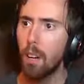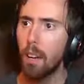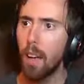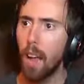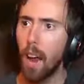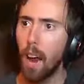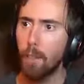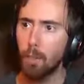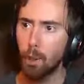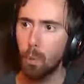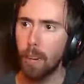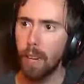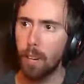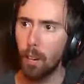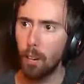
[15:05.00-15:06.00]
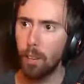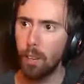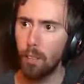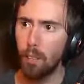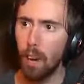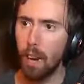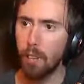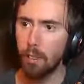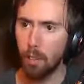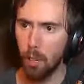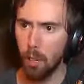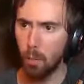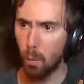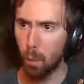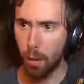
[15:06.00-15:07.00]
After we kill these guys
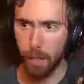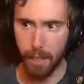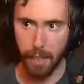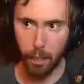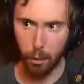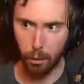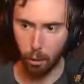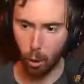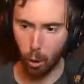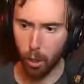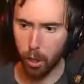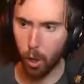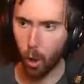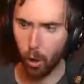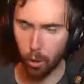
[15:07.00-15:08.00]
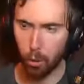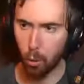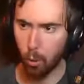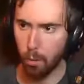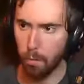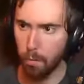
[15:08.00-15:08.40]
here, we're going to kill Sergra Darkthorn.